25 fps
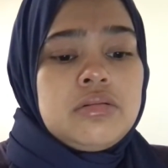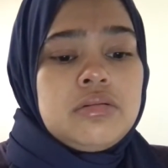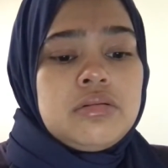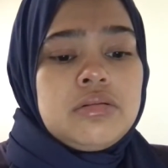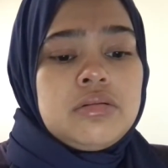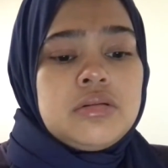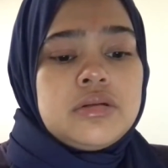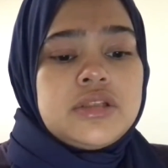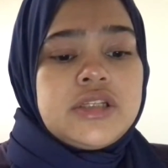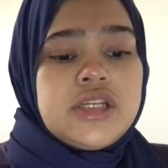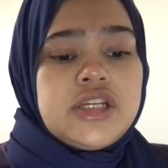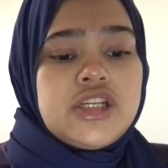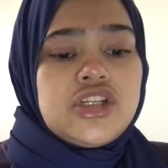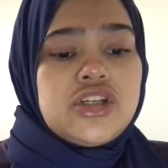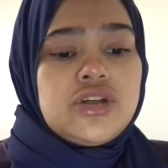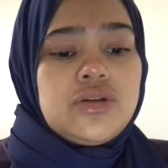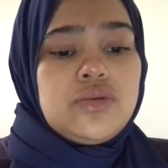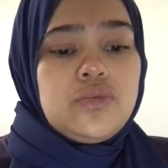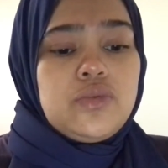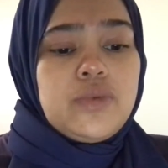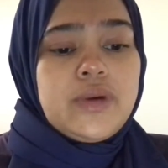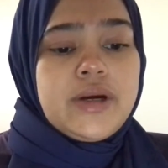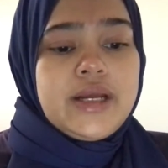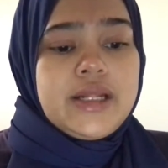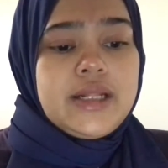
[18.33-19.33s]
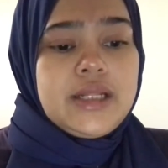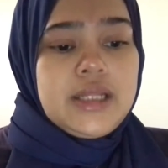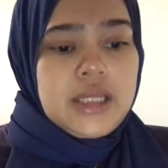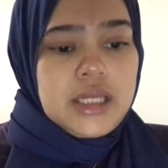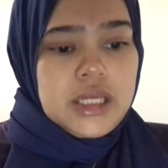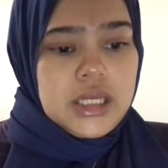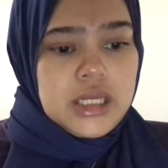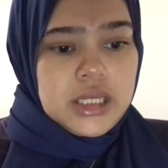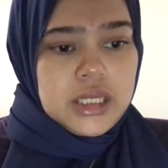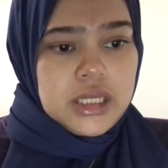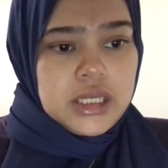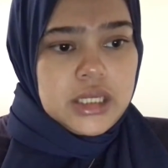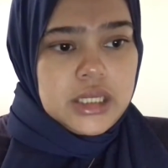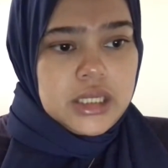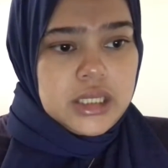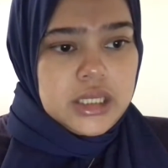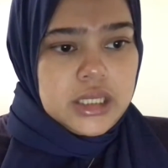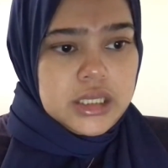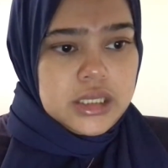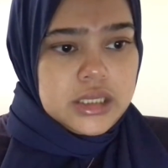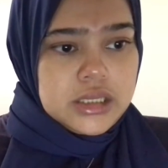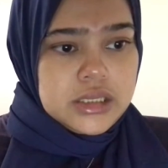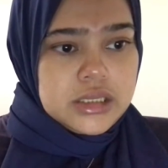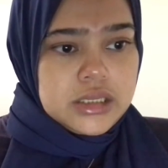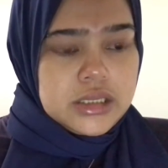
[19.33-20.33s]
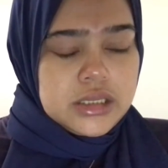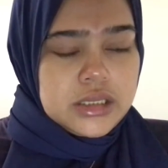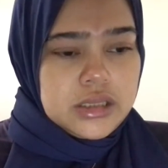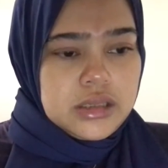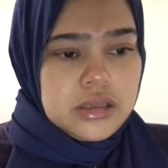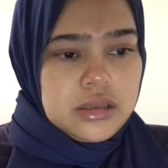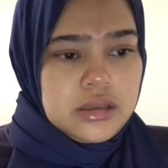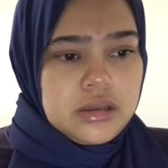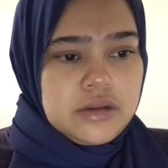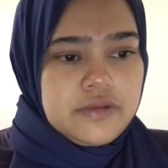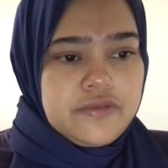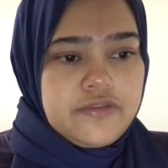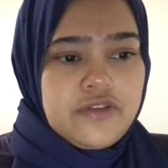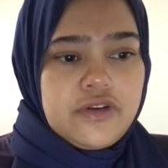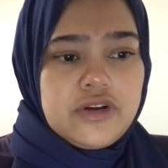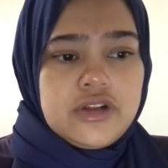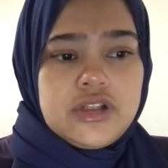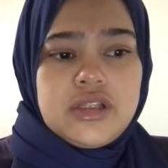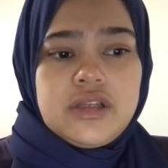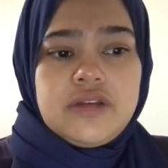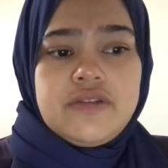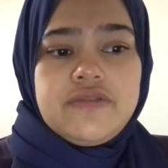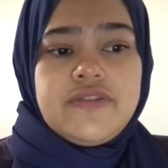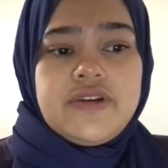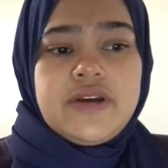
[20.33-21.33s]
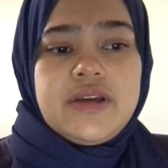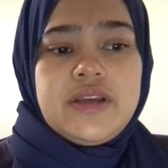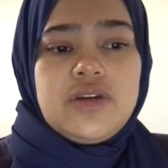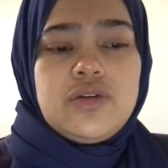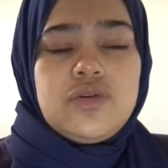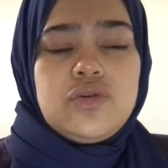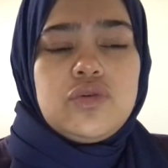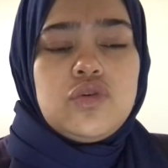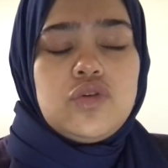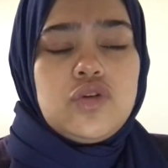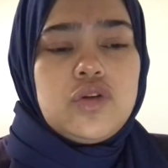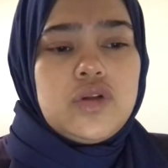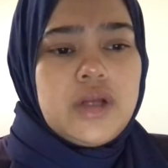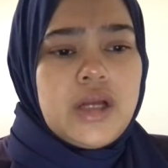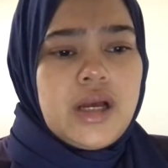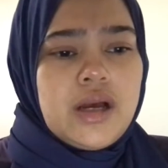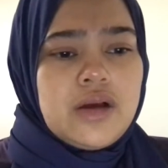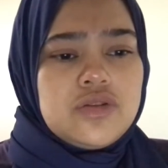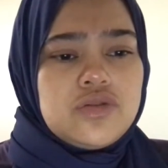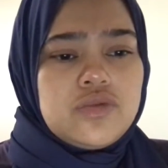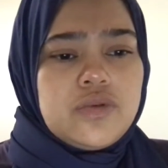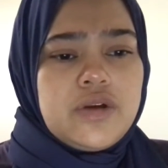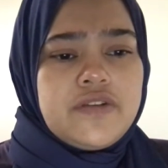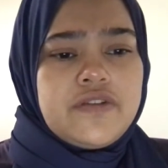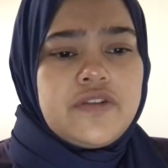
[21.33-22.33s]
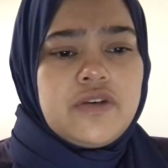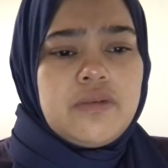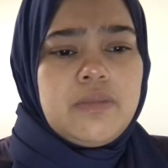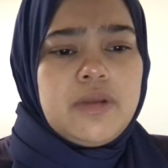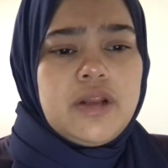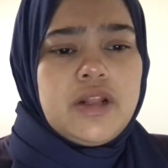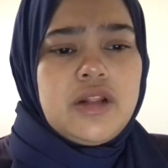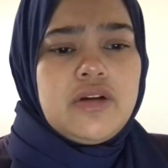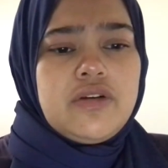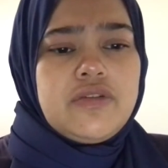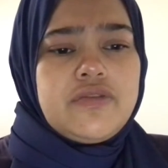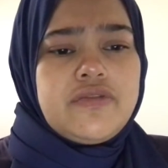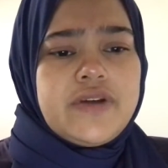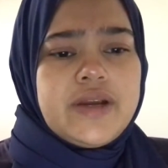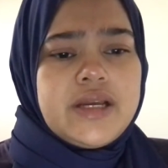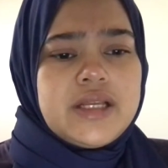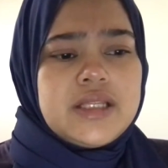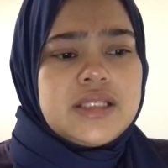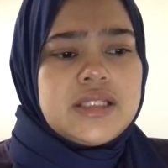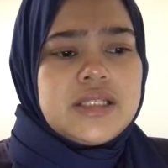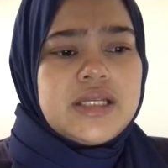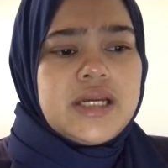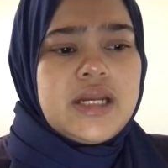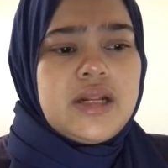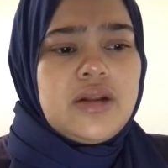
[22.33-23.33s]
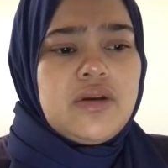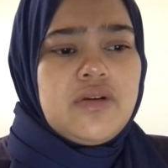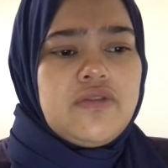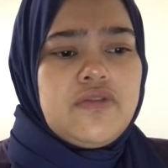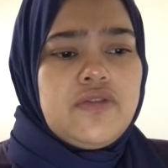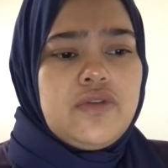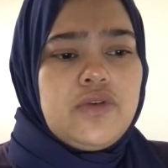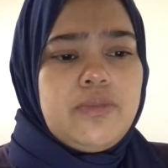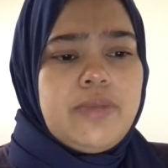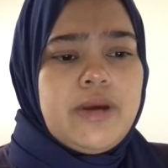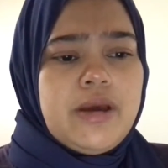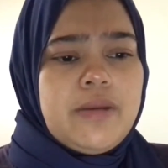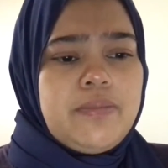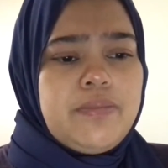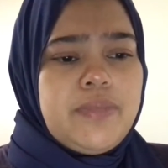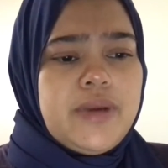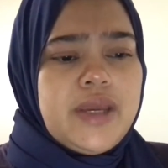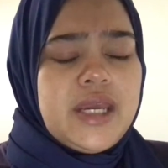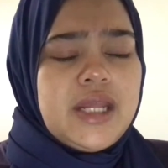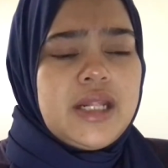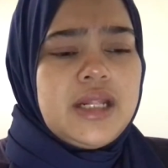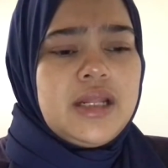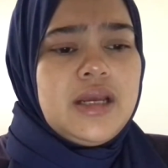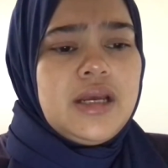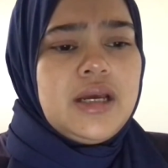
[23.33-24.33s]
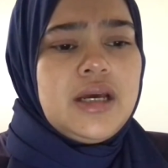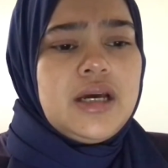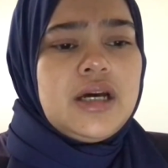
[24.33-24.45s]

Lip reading: station 1 is a 45-year-old housewife complained of right side of low back pain.